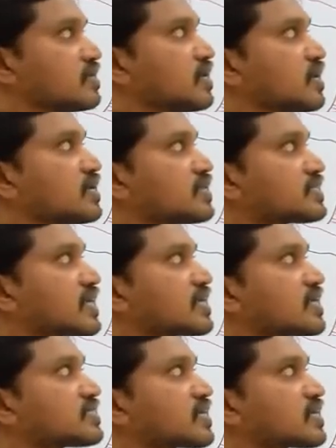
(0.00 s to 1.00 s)
central
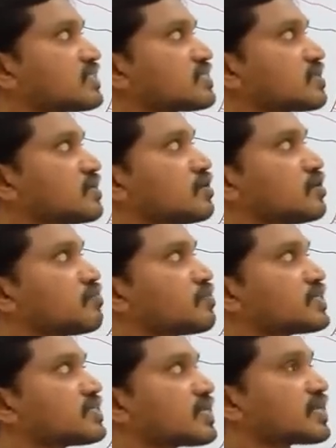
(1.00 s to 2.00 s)
sulcus,
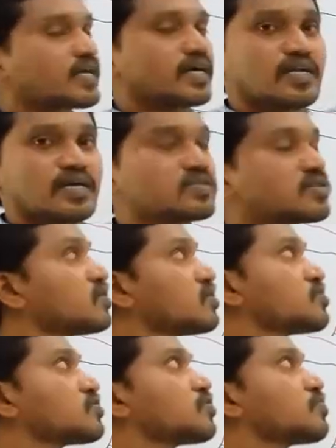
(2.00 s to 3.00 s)
precentral gyrus,
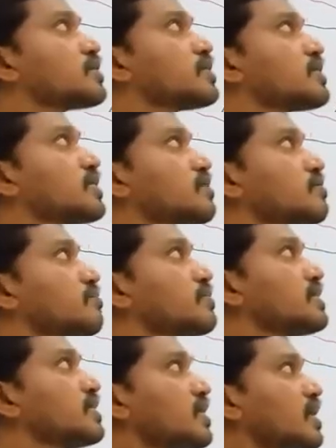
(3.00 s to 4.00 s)
superior,
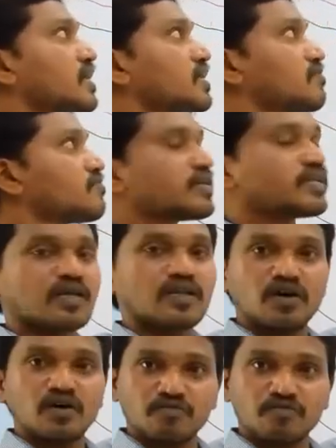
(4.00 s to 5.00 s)
middle and
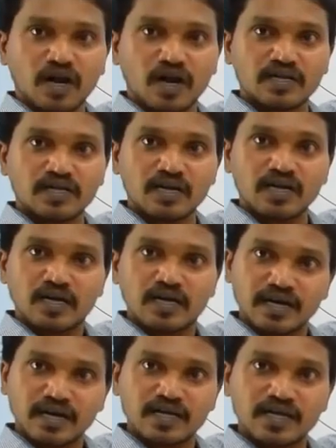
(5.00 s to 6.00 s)
inferior frontal
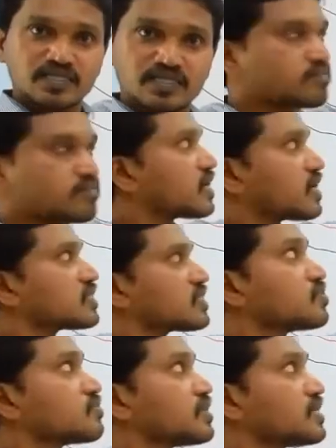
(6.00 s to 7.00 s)
gyrus because of
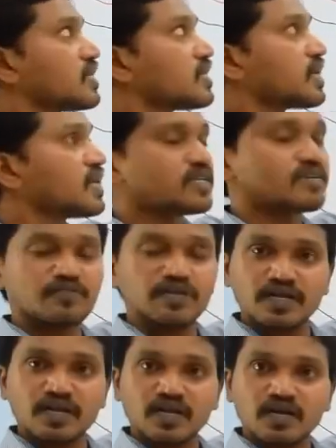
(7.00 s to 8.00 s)
superior and
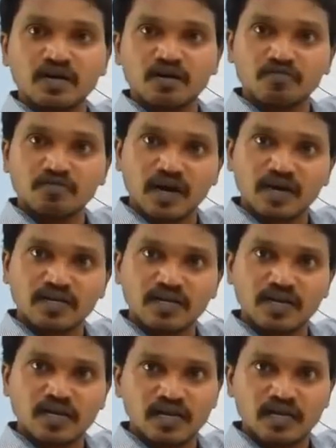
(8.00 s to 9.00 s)
inferior frontal
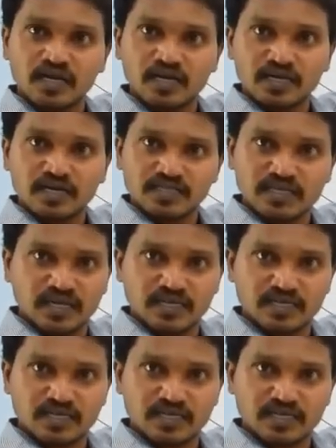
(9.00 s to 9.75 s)
sulcus,